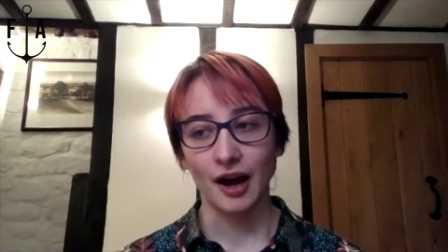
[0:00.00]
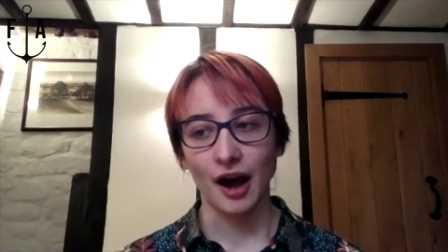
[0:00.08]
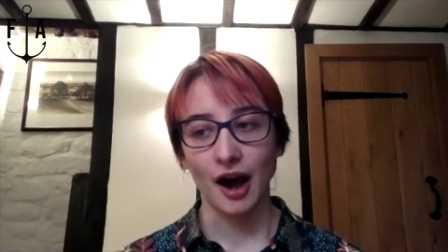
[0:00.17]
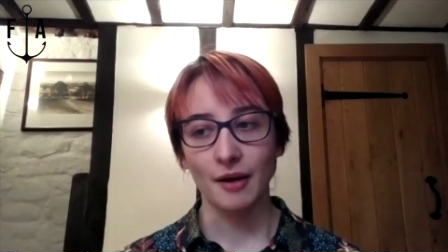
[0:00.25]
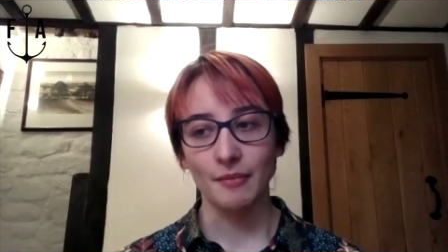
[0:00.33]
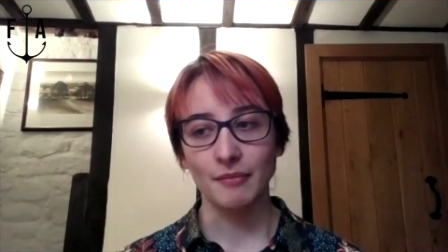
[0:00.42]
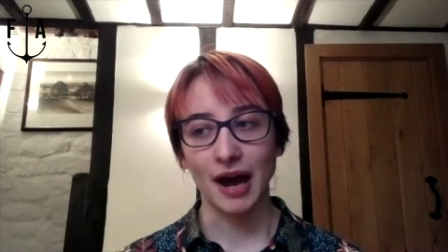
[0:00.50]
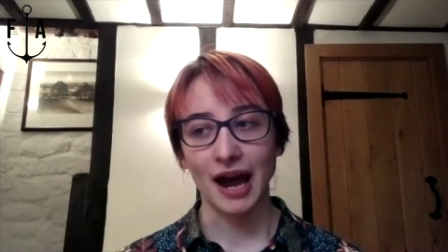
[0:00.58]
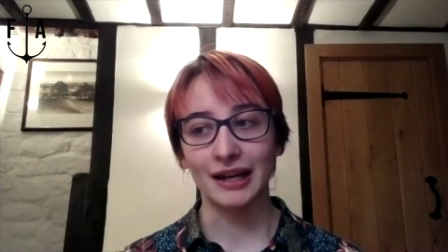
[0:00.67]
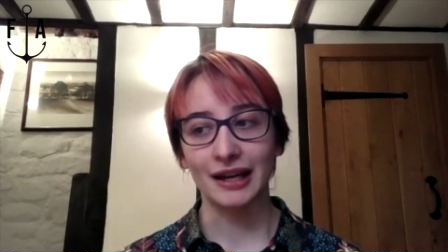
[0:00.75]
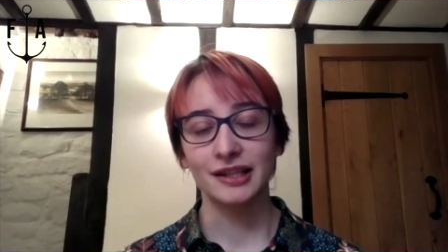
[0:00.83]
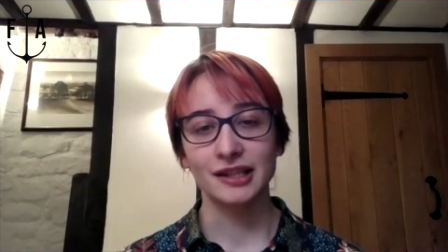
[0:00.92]
um,
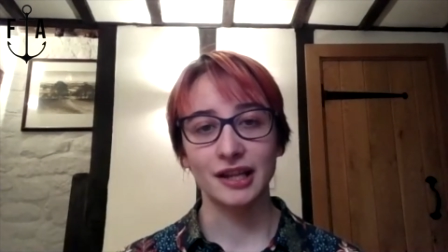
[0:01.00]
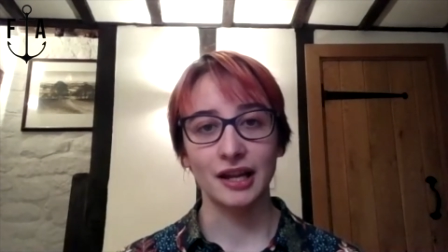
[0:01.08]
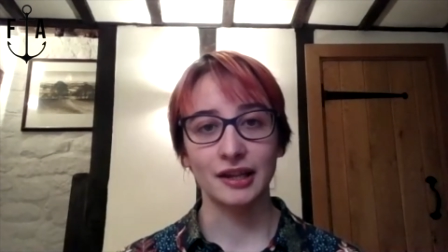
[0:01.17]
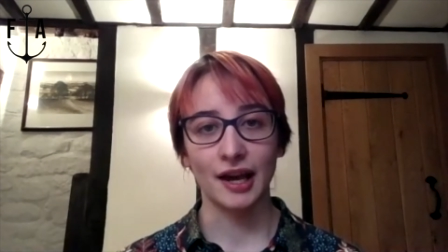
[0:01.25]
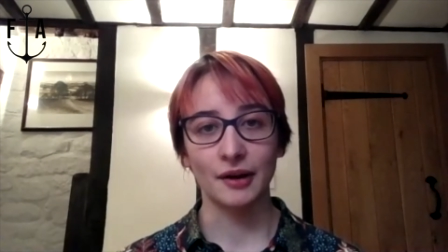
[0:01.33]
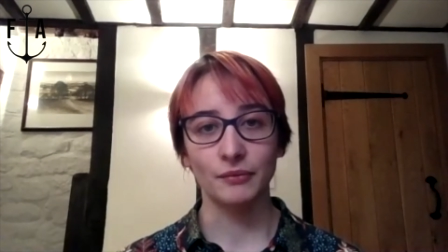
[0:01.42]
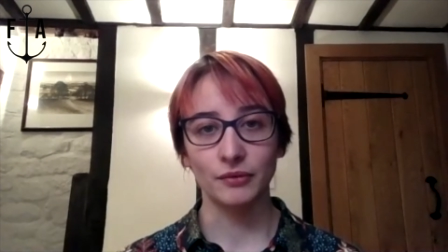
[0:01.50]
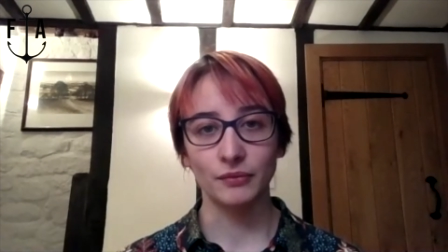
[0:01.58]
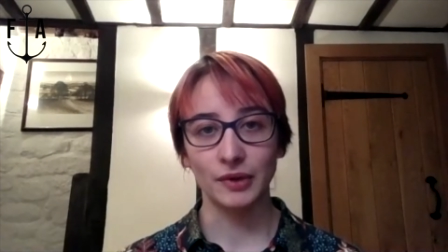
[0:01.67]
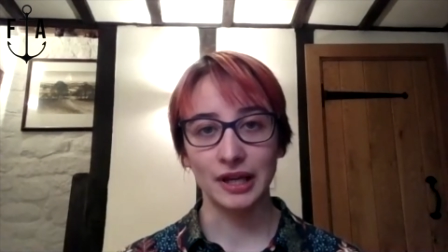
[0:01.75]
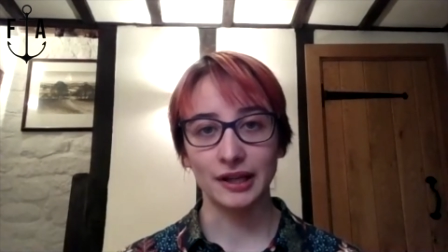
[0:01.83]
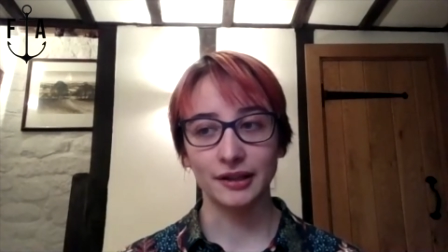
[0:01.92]
and extend that one
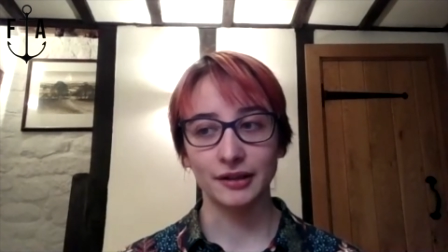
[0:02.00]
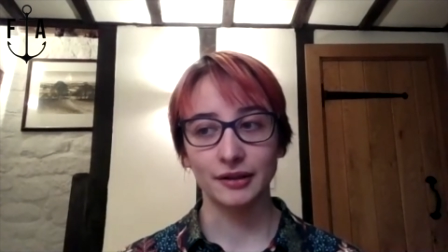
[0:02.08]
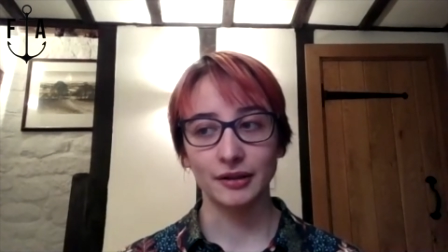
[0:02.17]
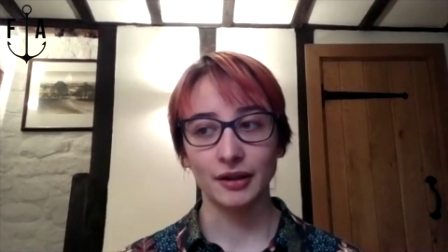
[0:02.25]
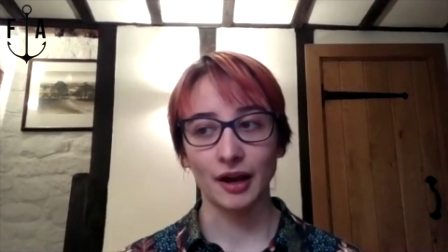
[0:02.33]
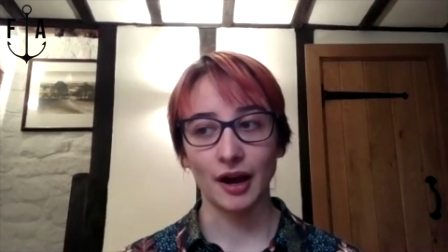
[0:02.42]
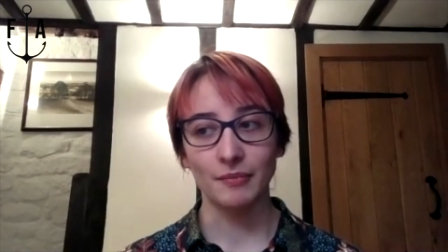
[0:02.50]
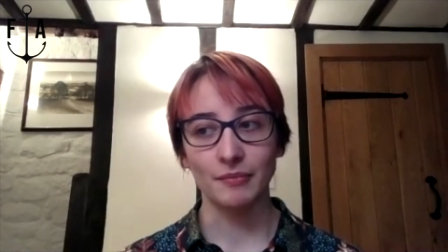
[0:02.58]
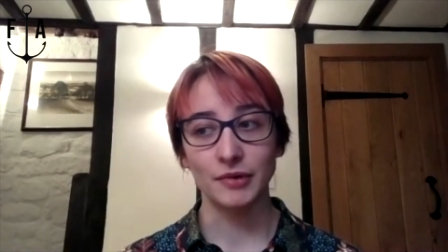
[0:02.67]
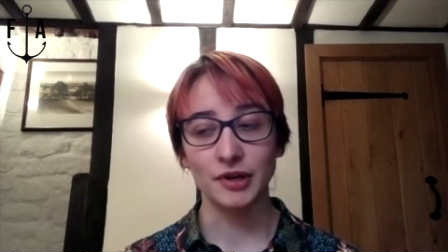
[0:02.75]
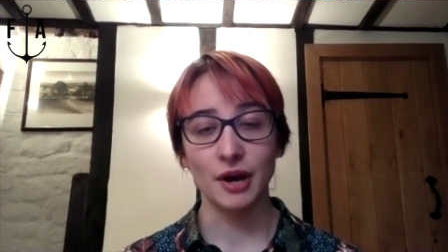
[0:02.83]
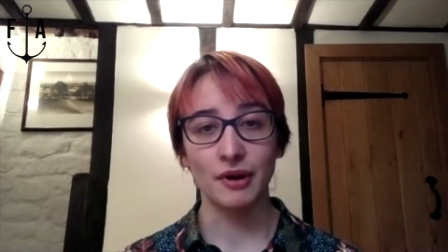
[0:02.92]
week um,
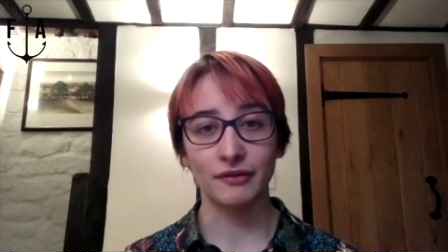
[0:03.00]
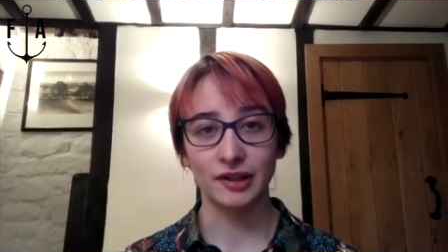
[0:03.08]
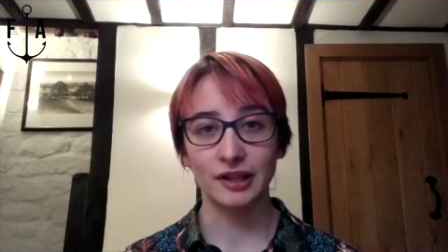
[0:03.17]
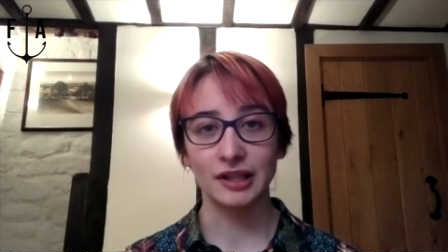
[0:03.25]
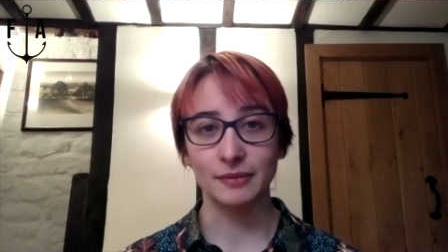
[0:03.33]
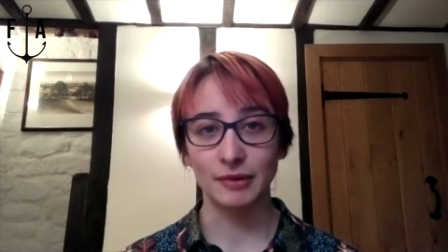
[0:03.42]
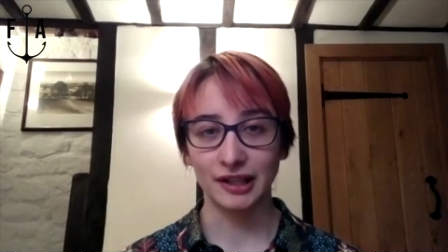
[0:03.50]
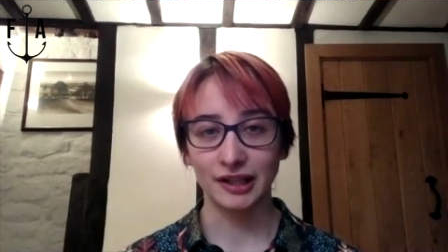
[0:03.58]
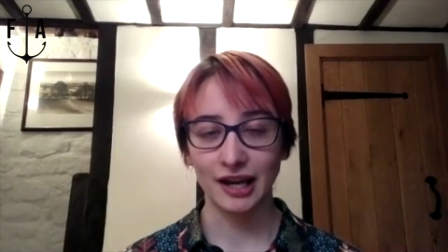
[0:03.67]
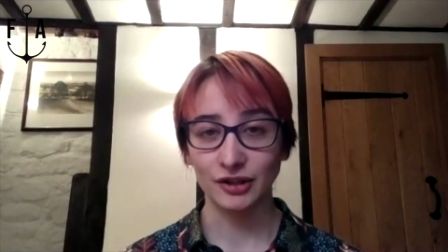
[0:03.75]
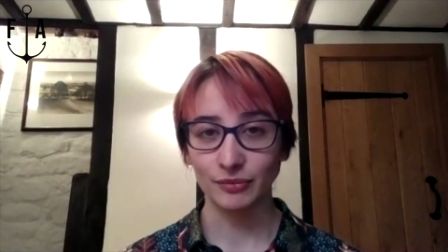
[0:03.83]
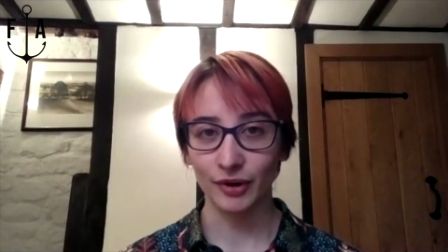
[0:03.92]
no evidence
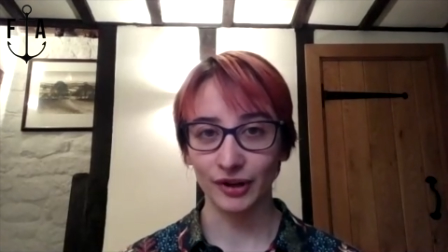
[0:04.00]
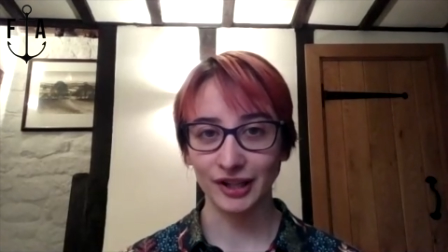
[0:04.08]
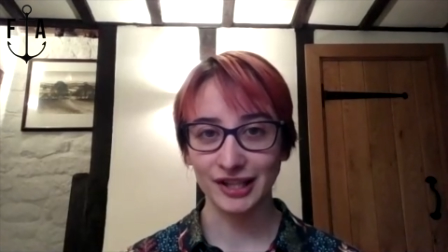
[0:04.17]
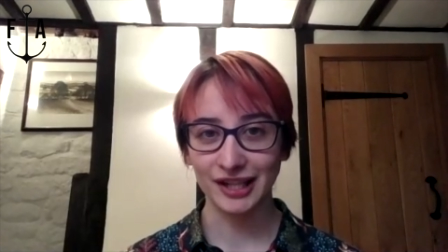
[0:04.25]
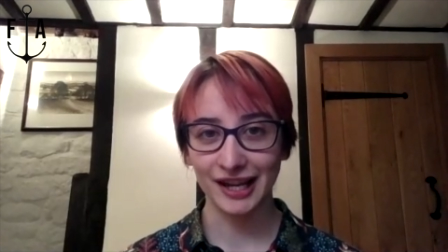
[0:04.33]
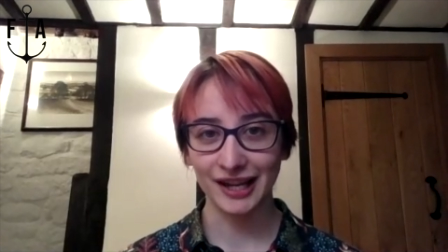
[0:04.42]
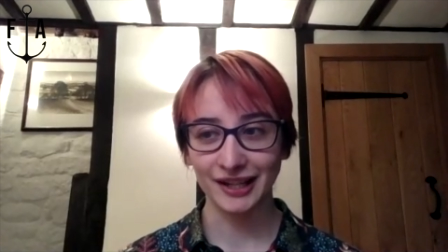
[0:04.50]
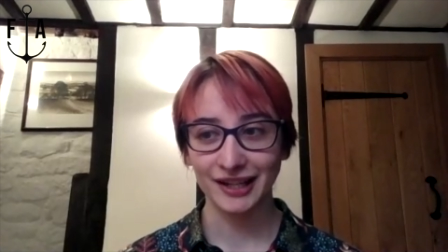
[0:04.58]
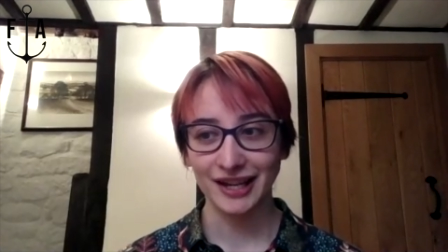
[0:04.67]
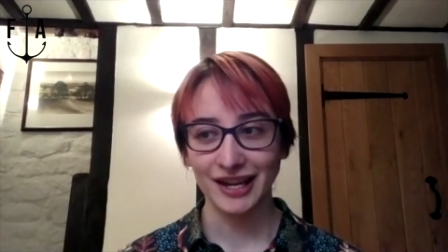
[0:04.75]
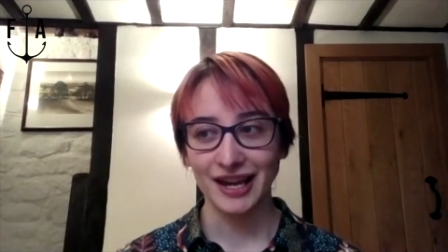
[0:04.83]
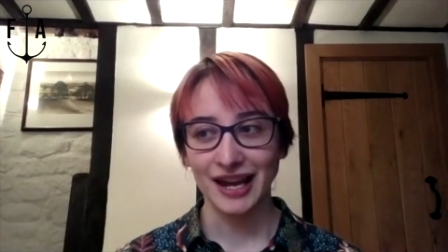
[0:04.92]
mitigation policy
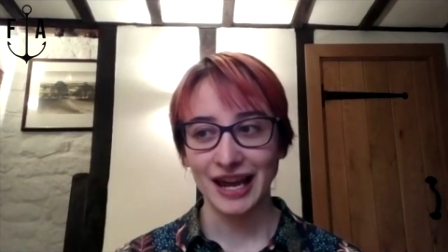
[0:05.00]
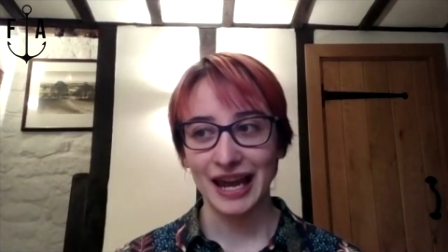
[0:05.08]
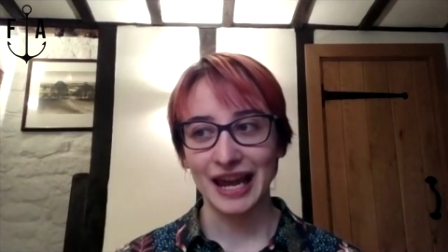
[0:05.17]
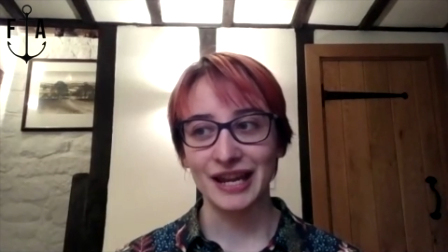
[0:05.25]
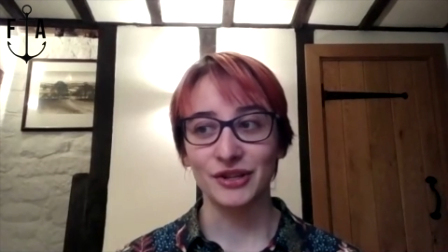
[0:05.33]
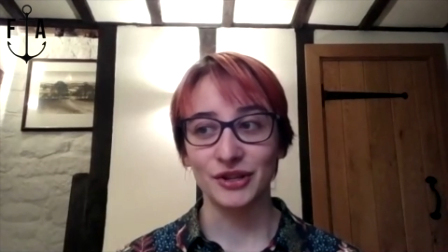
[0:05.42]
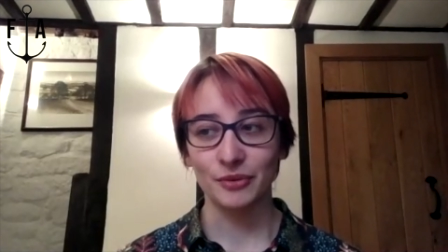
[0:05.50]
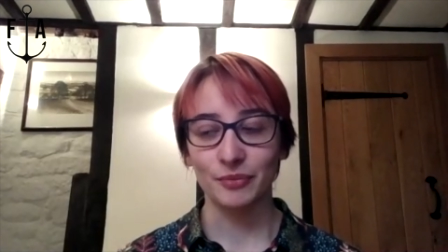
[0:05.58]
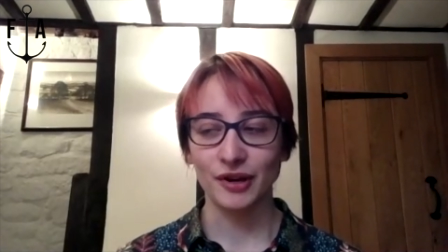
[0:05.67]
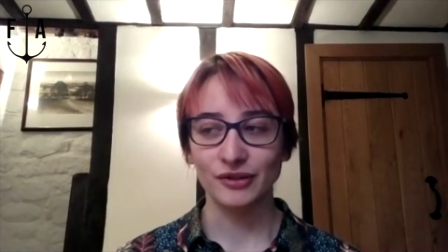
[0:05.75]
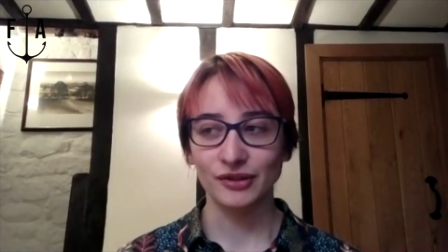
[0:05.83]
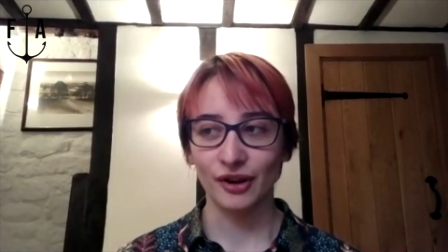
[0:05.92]
into a
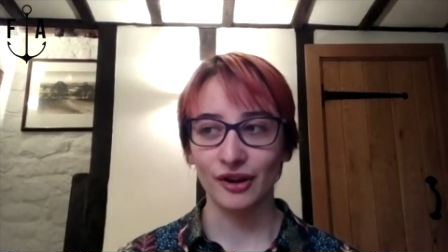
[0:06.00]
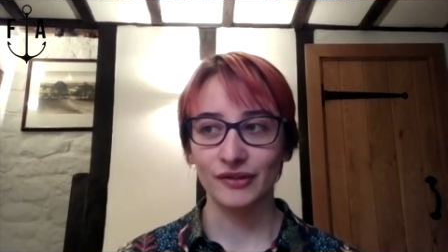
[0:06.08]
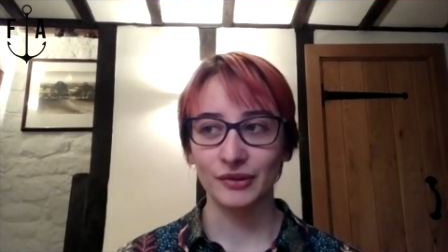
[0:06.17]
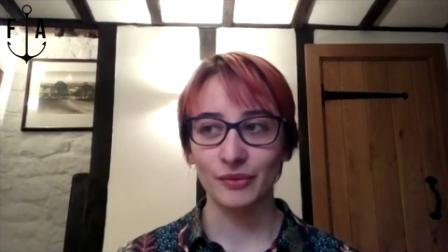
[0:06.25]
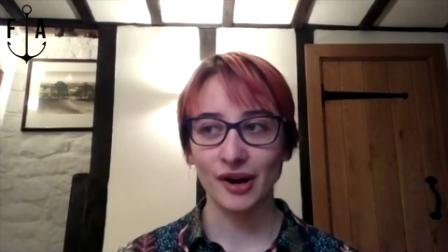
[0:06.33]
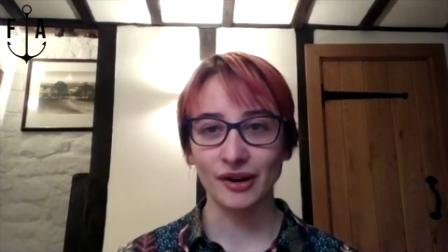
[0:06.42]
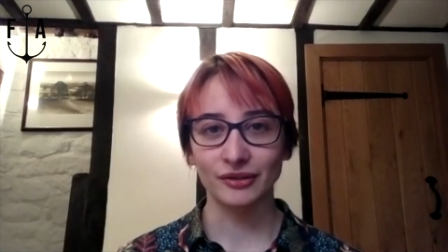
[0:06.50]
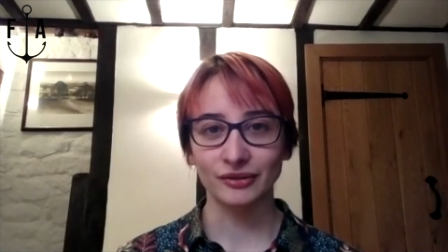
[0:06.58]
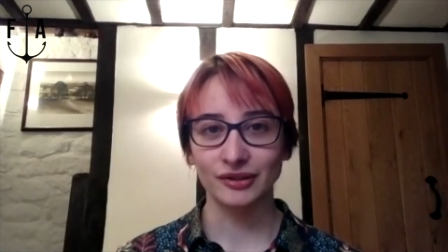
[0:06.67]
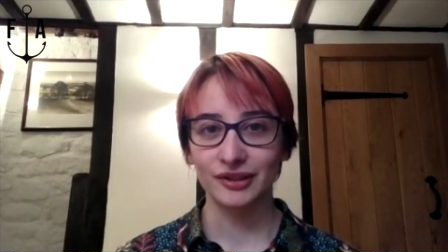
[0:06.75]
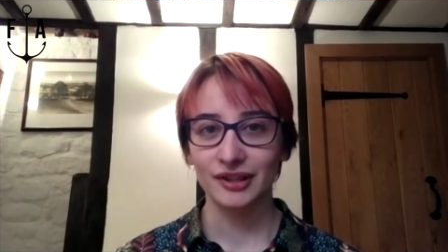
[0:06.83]
post COVID world.